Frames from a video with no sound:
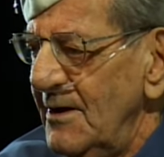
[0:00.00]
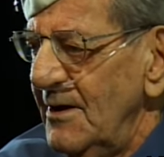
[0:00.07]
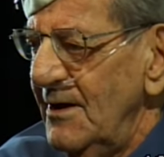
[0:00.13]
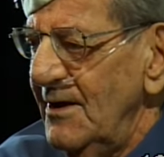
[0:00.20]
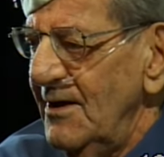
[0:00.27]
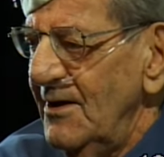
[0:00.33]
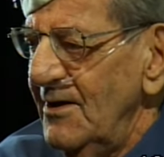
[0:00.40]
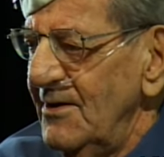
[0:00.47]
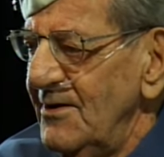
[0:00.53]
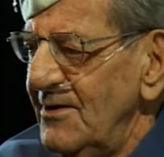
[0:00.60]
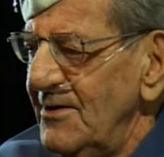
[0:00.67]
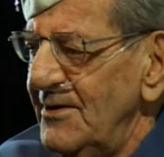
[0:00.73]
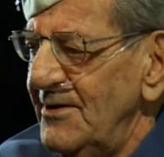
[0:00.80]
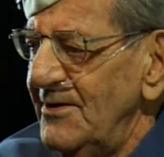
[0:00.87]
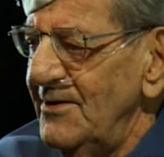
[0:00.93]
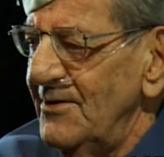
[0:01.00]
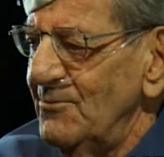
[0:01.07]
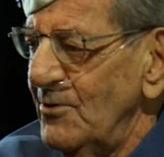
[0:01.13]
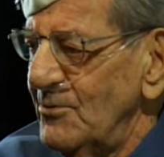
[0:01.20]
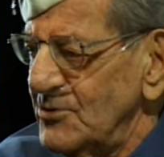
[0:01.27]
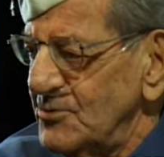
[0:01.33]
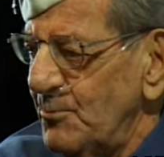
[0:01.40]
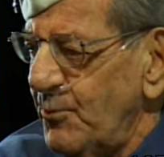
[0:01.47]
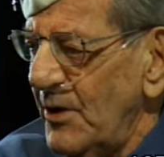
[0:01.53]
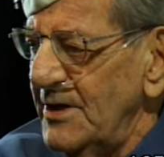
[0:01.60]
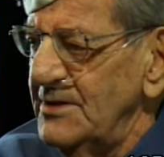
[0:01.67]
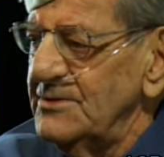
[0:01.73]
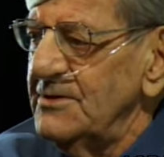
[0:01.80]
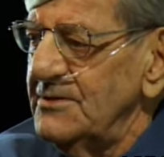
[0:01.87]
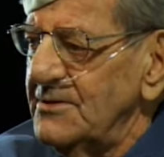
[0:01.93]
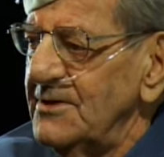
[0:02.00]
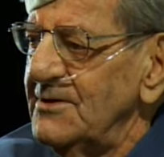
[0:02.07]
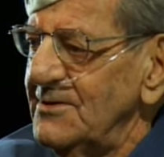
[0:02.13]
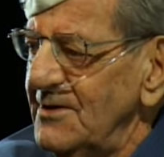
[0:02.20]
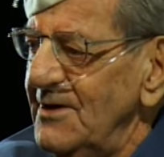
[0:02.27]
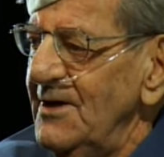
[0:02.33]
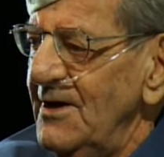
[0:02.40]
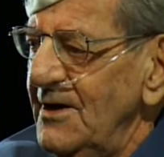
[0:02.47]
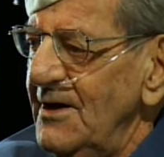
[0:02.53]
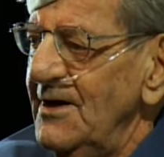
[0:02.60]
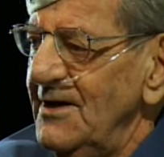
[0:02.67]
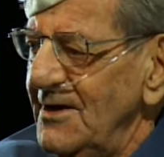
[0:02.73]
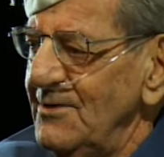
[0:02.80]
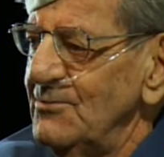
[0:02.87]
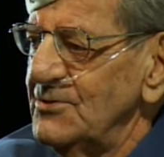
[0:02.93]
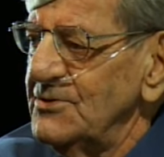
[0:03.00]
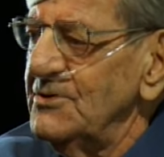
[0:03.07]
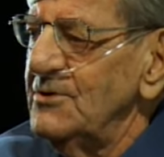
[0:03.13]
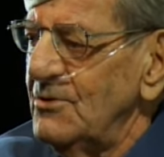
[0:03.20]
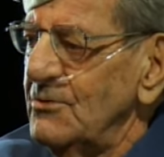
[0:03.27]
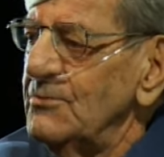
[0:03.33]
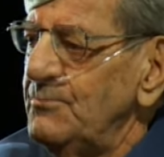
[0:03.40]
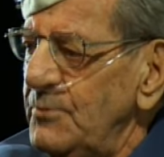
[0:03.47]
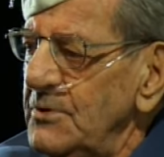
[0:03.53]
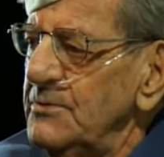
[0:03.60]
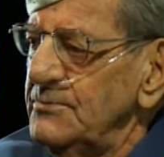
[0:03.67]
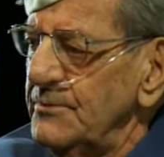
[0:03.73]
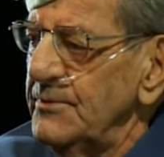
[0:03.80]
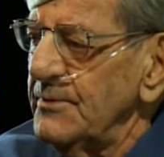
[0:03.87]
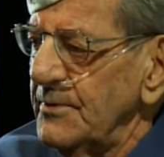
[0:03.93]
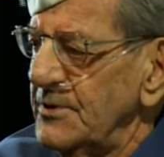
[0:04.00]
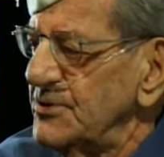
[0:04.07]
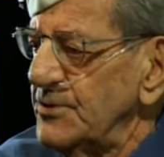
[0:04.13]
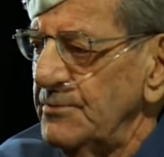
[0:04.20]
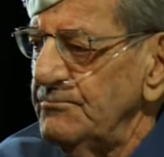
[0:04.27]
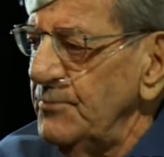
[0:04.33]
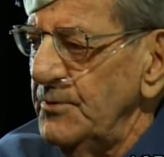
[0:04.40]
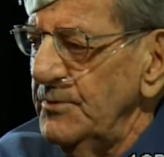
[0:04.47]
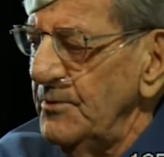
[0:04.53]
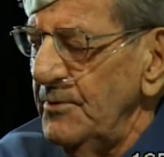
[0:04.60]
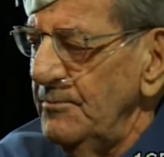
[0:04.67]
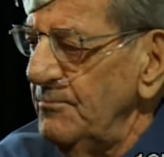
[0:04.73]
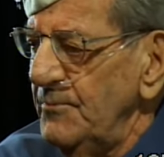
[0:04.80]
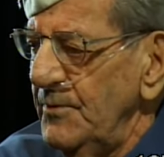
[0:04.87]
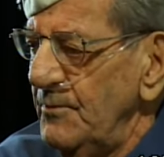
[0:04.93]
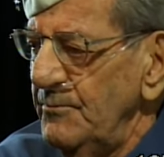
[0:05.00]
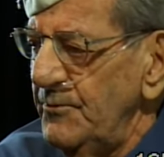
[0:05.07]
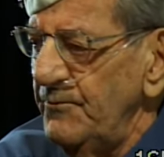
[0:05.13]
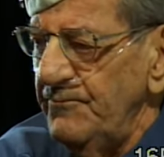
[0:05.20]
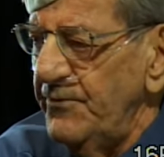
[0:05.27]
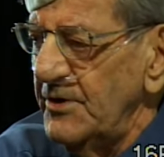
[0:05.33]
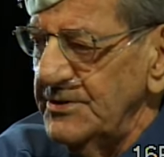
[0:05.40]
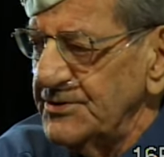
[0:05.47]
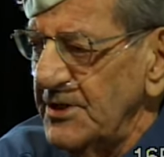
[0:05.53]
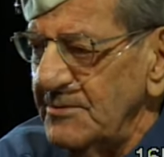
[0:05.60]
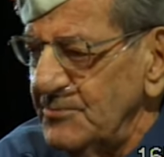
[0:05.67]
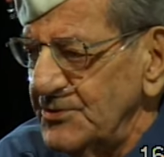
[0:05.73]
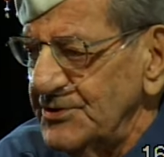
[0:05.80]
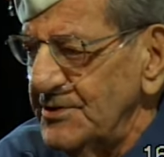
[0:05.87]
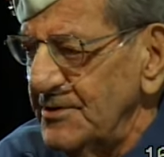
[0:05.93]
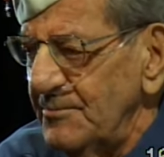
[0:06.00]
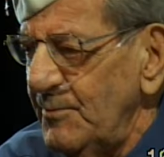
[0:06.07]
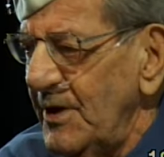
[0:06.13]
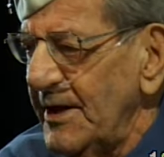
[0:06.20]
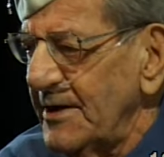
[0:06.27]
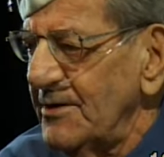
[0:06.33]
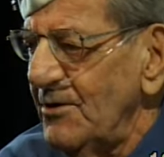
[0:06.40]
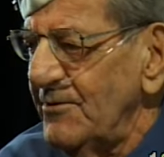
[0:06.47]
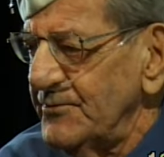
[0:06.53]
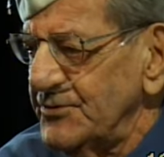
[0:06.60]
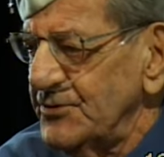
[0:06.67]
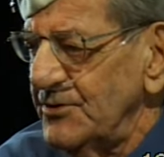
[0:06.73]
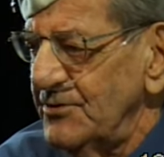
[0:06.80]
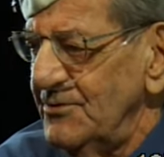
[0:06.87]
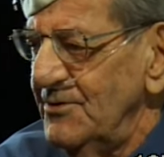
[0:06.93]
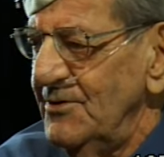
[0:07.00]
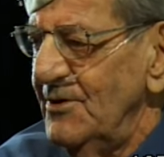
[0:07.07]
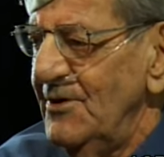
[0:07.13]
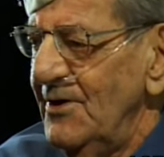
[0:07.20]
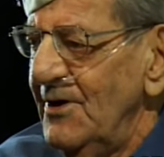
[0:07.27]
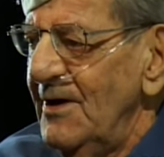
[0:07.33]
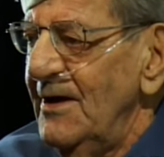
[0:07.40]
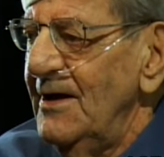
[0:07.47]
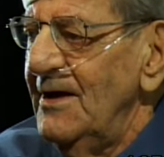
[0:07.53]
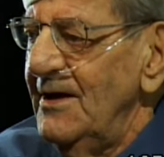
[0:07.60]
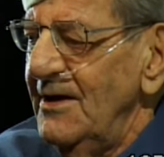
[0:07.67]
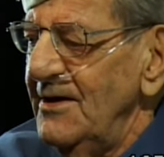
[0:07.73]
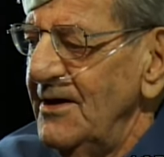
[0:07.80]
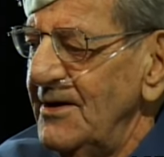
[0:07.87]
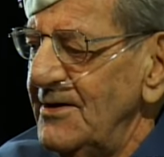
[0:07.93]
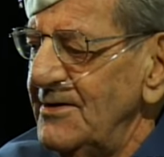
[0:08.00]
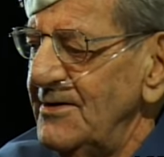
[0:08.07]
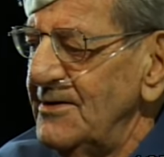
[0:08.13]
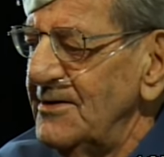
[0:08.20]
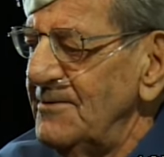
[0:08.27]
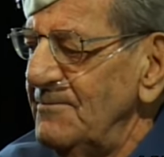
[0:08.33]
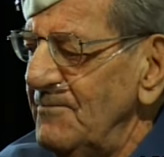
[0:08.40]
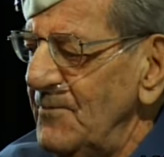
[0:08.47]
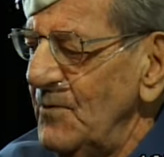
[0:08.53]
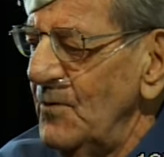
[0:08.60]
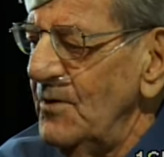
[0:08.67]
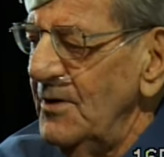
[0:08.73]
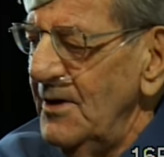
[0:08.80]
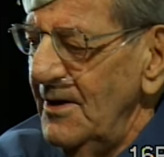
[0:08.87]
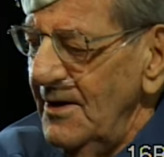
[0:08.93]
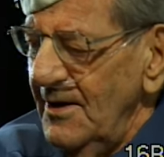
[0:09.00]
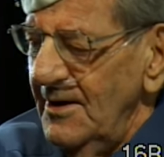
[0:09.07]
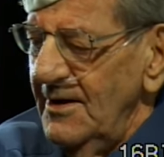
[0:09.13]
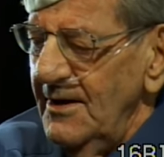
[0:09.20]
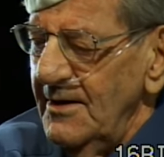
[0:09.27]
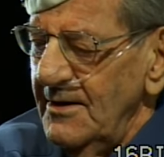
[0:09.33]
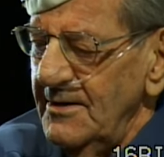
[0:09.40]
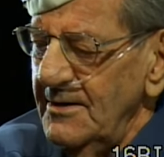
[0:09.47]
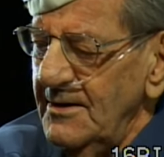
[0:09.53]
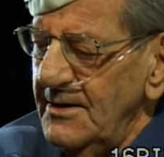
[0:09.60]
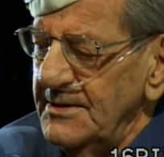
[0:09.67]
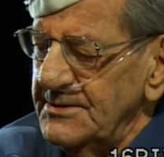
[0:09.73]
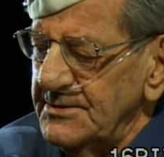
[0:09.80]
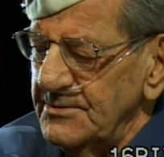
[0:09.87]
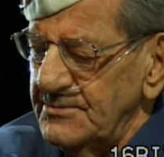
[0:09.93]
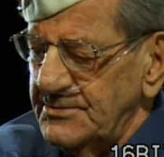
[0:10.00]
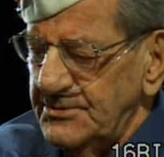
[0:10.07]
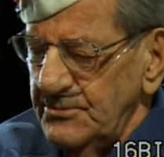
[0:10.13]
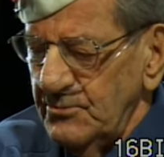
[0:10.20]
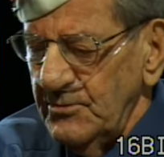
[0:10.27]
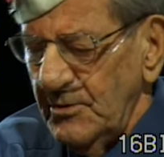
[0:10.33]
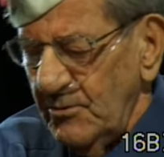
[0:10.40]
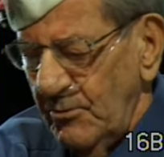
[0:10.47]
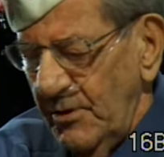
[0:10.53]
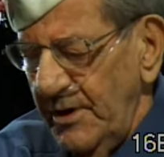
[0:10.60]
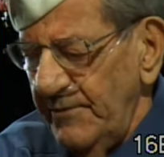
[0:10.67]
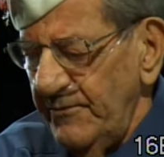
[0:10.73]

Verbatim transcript: And we were surprised that uh, he was, you know, because very seldom you see a black officer. And um, I said, well, whatever you're doing,